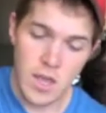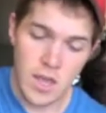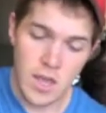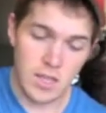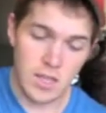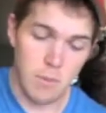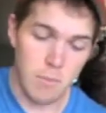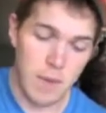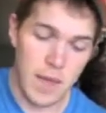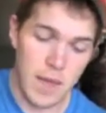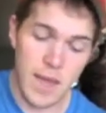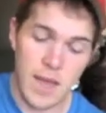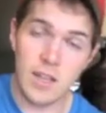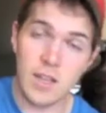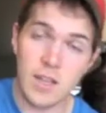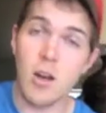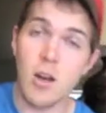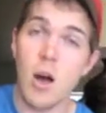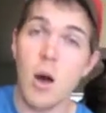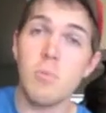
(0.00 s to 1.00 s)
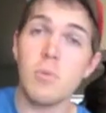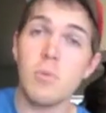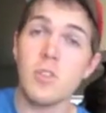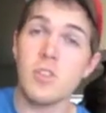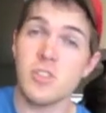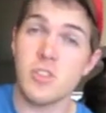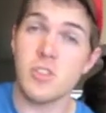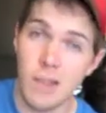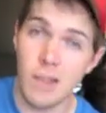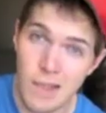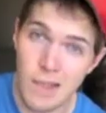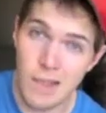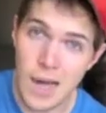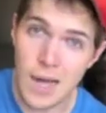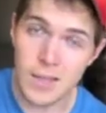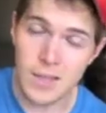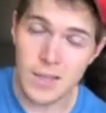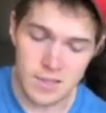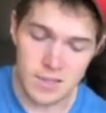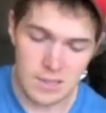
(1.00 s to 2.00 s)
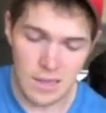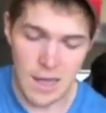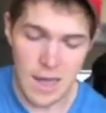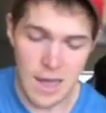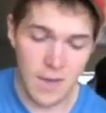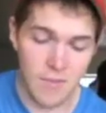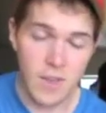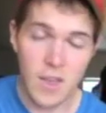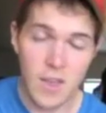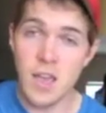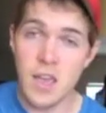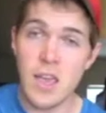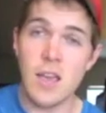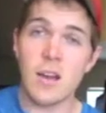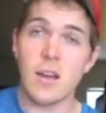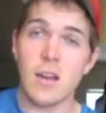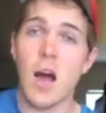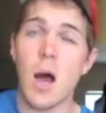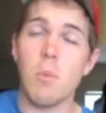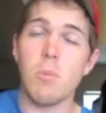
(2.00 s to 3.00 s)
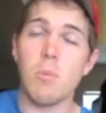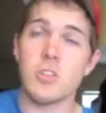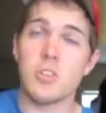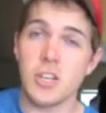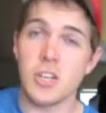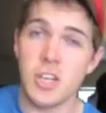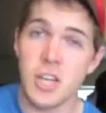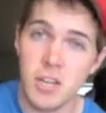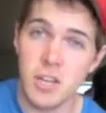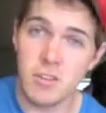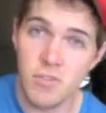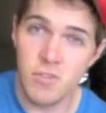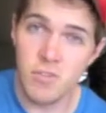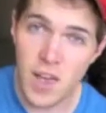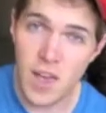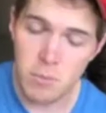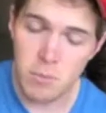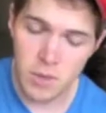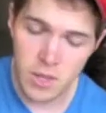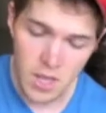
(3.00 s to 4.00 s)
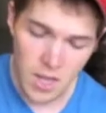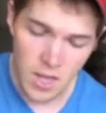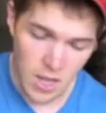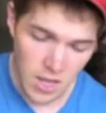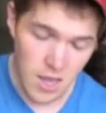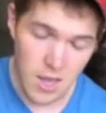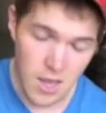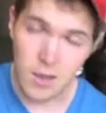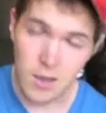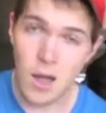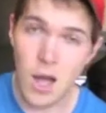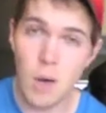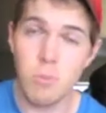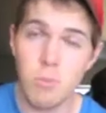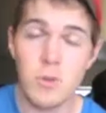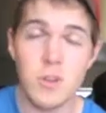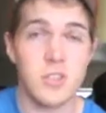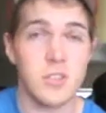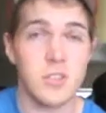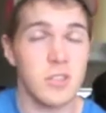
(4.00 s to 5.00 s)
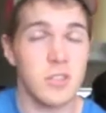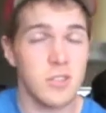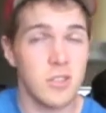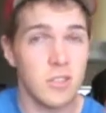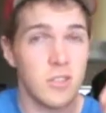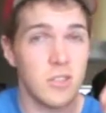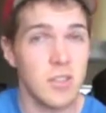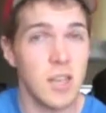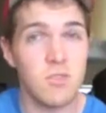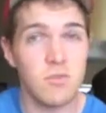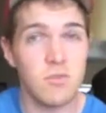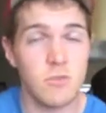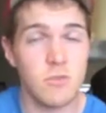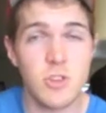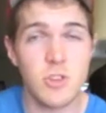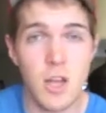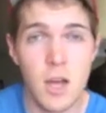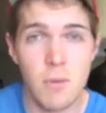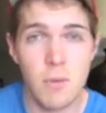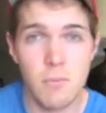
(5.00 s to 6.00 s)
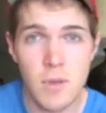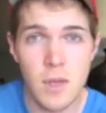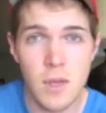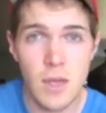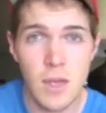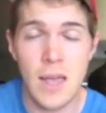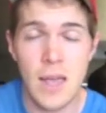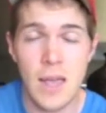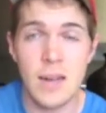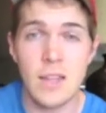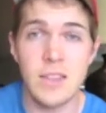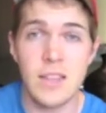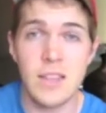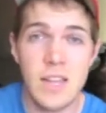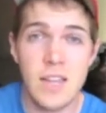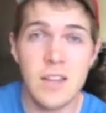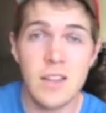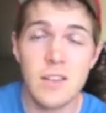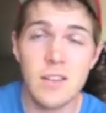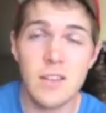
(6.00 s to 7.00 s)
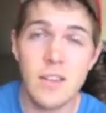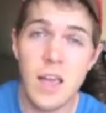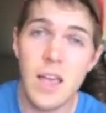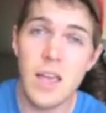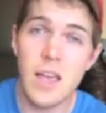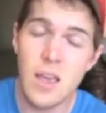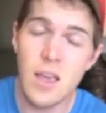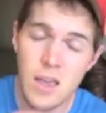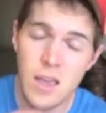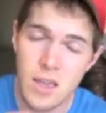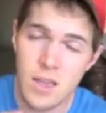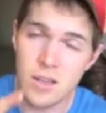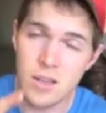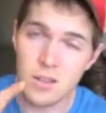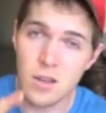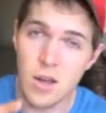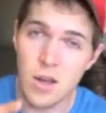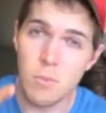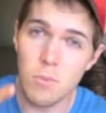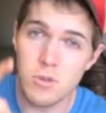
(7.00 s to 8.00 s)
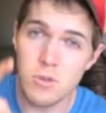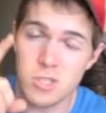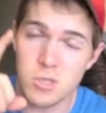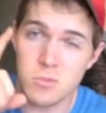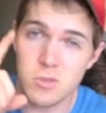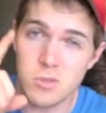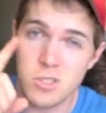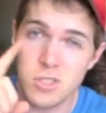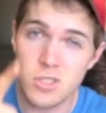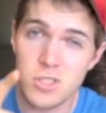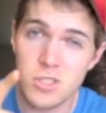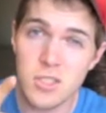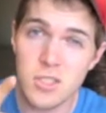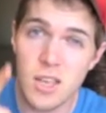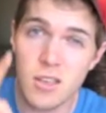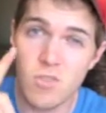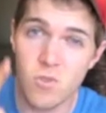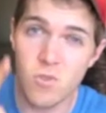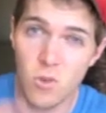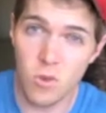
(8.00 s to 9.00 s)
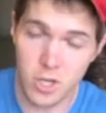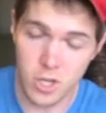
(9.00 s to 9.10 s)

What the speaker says: and the man accomplished a lot in his life. He accomplished a good family, he accomplished a successful job, and at the end of the day, he accomplished some successful